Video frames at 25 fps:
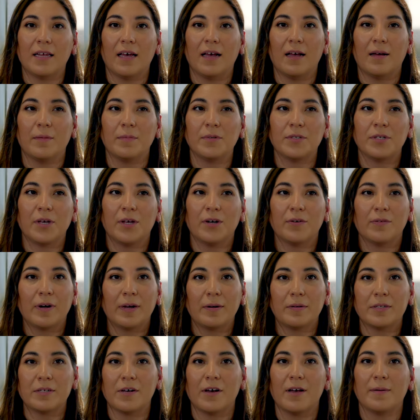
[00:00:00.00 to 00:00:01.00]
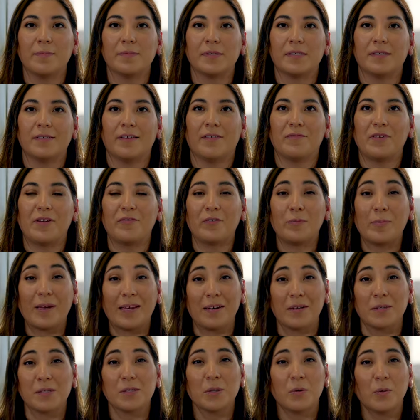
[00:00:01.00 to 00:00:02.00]
um, turnaround times have never
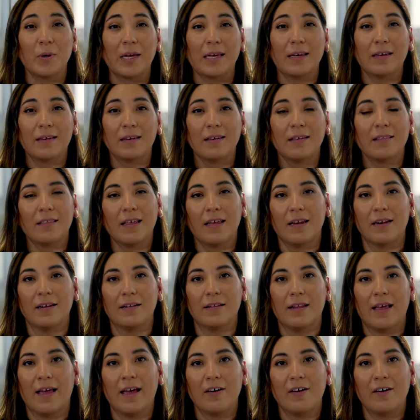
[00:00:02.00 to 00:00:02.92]
been as quick than they